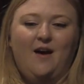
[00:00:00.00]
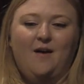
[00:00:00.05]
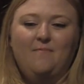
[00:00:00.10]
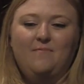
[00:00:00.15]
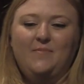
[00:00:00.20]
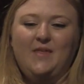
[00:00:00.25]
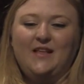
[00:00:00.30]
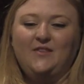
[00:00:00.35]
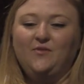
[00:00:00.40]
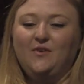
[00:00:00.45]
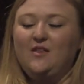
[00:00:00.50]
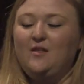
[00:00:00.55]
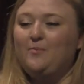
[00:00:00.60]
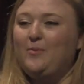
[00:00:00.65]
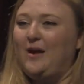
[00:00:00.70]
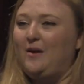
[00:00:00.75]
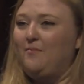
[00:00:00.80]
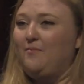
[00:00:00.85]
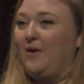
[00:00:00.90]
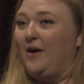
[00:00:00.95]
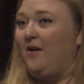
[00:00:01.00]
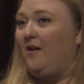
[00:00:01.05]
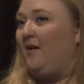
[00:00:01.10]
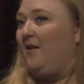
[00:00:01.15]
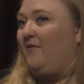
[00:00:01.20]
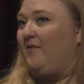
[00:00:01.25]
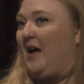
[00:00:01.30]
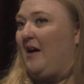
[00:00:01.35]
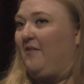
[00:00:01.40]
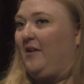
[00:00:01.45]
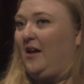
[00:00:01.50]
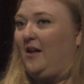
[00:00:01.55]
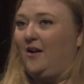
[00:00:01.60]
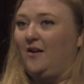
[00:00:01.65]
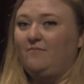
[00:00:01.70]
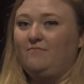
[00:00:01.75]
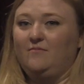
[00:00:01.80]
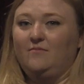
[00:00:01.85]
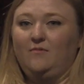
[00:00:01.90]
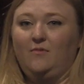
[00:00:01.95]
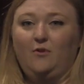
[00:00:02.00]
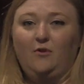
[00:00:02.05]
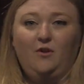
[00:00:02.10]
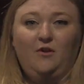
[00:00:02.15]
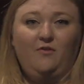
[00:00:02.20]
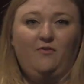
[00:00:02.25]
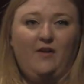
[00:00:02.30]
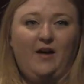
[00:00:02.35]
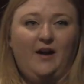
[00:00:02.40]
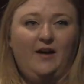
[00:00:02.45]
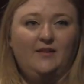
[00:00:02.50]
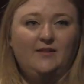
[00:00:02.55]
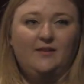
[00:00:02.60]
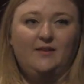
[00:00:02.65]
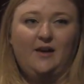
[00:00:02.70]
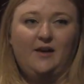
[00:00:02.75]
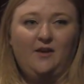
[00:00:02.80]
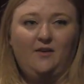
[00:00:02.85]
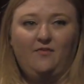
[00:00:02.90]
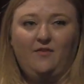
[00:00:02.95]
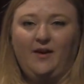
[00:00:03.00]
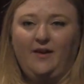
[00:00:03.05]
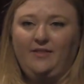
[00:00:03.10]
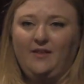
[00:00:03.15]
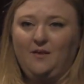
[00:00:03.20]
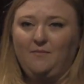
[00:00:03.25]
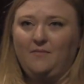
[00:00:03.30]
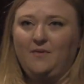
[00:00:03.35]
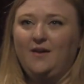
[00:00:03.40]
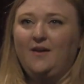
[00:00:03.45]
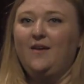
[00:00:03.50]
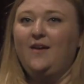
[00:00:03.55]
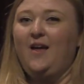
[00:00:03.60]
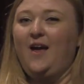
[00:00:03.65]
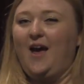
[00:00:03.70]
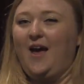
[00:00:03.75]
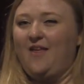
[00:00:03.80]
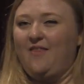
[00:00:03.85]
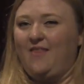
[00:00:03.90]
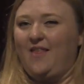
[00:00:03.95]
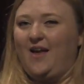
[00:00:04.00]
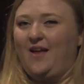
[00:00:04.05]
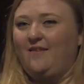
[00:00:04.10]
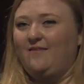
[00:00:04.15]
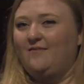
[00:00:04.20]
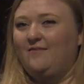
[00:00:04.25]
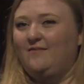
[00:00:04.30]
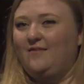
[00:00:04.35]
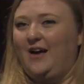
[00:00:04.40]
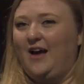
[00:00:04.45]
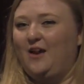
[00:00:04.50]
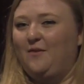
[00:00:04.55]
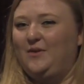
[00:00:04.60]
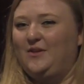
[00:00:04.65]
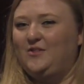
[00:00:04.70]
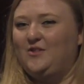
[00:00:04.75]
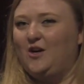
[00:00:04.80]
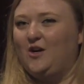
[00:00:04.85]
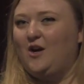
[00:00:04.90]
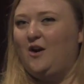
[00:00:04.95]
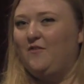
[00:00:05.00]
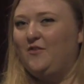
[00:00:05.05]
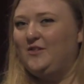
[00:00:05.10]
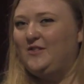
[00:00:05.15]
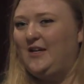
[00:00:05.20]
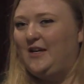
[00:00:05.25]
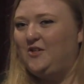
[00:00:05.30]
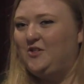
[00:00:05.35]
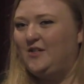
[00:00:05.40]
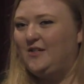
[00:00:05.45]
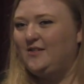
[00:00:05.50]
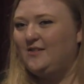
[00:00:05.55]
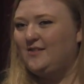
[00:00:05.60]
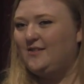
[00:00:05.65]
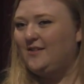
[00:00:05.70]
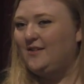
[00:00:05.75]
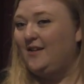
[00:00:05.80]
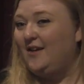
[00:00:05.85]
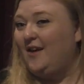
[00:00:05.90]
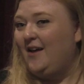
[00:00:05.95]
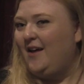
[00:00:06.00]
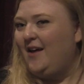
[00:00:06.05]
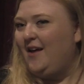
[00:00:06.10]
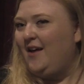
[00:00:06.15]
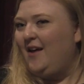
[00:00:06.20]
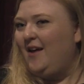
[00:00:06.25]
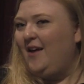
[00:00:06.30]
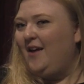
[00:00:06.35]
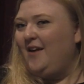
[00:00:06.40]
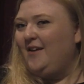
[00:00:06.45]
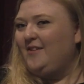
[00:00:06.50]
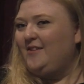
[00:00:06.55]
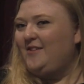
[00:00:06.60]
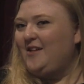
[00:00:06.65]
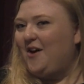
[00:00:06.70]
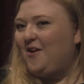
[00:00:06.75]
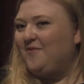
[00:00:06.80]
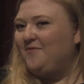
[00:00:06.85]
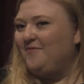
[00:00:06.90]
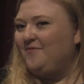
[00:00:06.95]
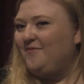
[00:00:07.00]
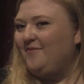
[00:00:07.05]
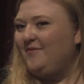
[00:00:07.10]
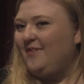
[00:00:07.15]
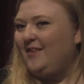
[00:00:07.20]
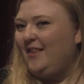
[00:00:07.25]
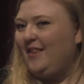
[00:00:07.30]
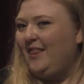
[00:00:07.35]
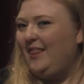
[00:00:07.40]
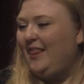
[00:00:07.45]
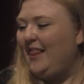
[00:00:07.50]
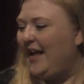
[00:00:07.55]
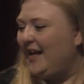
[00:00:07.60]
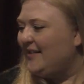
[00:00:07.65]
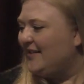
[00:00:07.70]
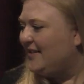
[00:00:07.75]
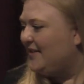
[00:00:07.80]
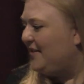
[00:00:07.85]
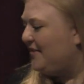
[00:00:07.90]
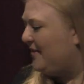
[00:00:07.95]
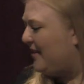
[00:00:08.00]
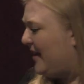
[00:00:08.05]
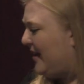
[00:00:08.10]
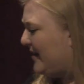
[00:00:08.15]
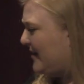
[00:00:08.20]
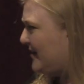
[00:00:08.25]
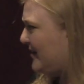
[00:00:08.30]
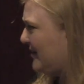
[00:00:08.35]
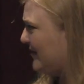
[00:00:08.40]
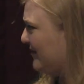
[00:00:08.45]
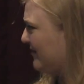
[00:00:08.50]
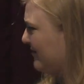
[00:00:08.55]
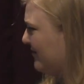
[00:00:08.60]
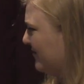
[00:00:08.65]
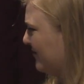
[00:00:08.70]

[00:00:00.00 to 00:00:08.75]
That's really the bread and butter of Navigator. Who do you find? How do you find them? And then how do we start conversations? So let's do this.